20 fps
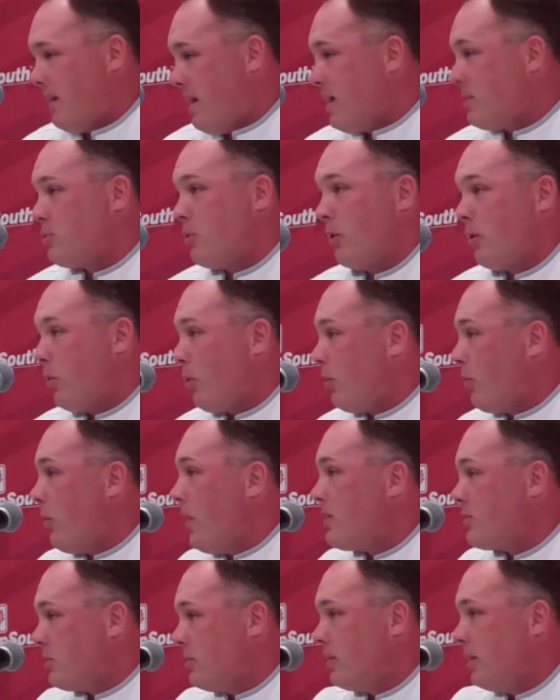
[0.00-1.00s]
and that's what
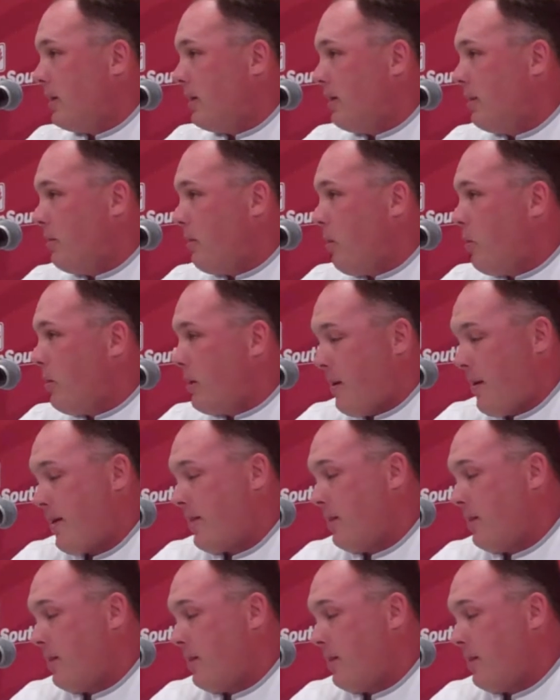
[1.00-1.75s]
Northwestern did in the bowl game.